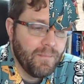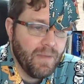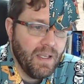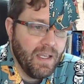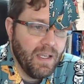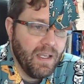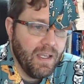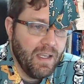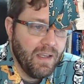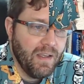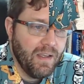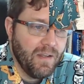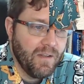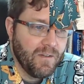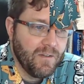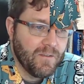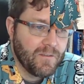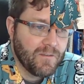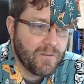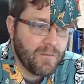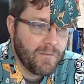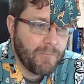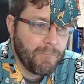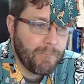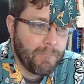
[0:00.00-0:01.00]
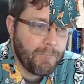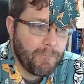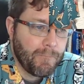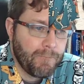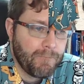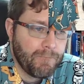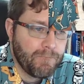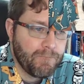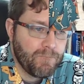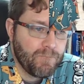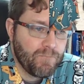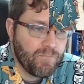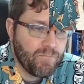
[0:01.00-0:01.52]
And,
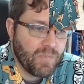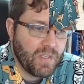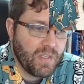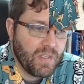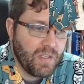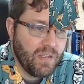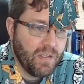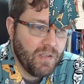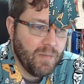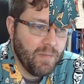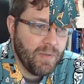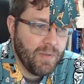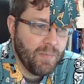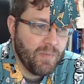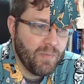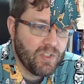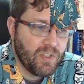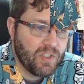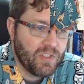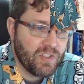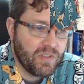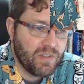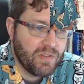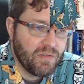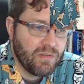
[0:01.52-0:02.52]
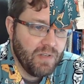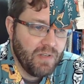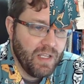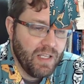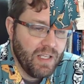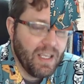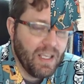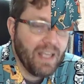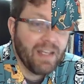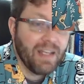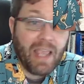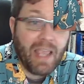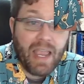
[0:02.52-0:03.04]
you know, people just,
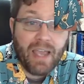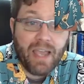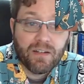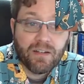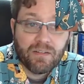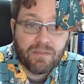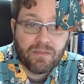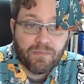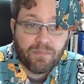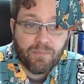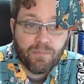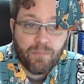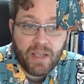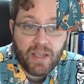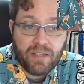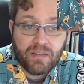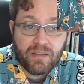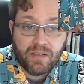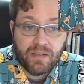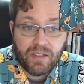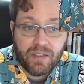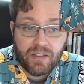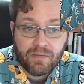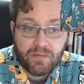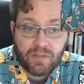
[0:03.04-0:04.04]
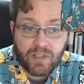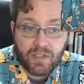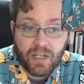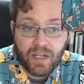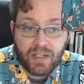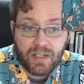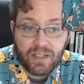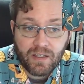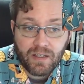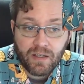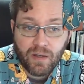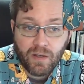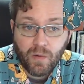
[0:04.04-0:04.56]
and basically
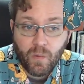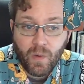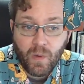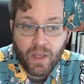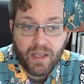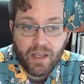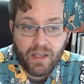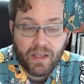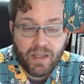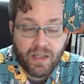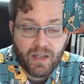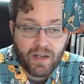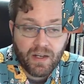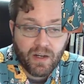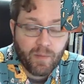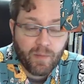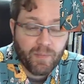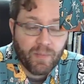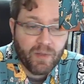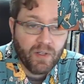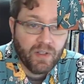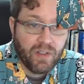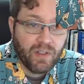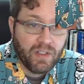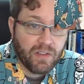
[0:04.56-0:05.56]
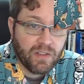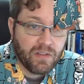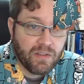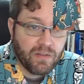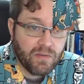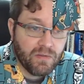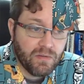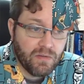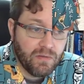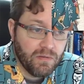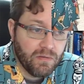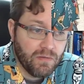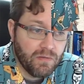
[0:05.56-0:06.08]
cutting away at our ability
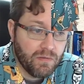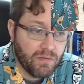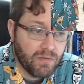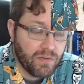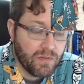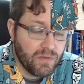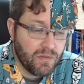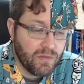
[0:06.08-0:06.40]
to